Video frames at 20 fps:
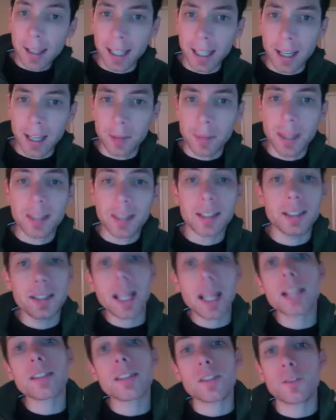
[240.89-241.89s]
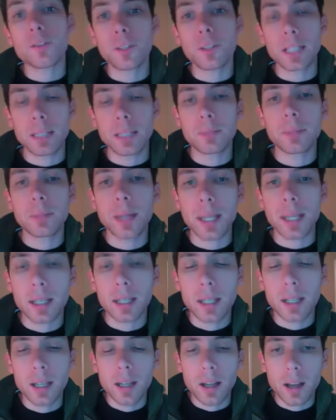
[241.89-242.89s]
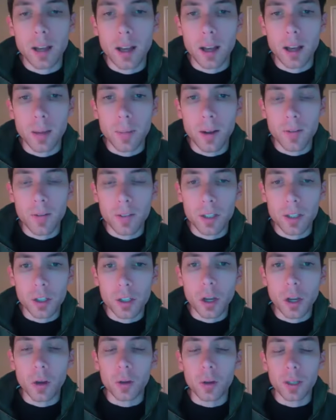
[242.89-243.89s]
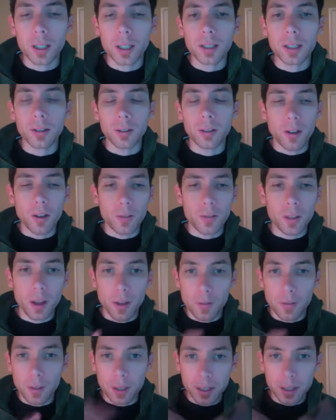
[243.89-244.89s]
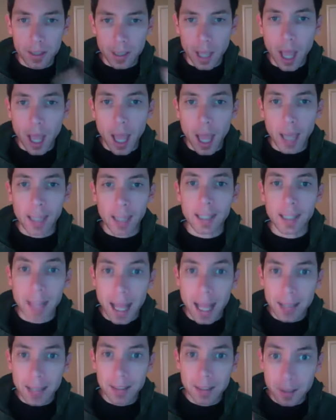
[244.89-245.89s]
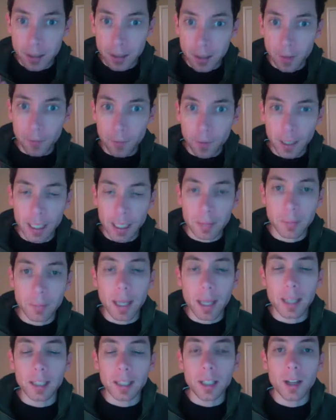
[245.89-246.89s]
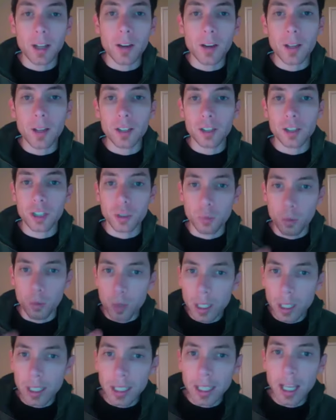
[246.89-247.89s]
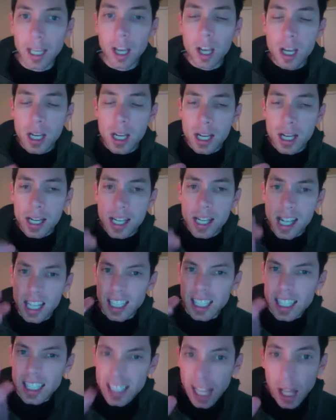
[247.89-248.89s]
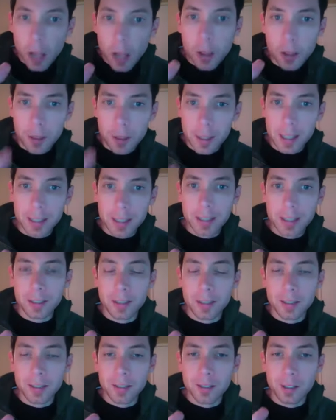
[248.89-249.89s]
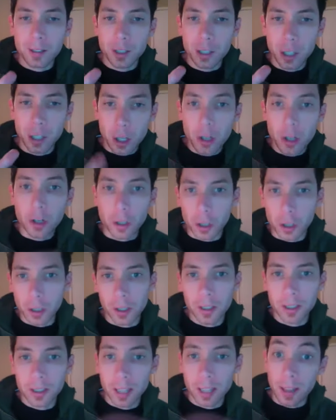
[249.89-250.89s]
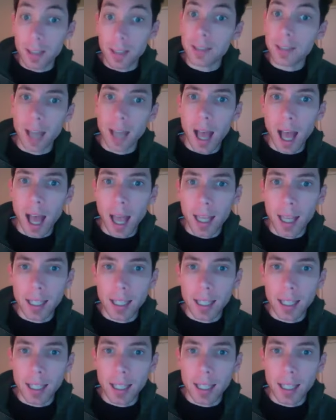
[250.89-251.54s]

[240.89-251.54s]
him this because that's the funny bit of the joke or of this line. That's the funny bit, she's really gonna sell this girl to this guy,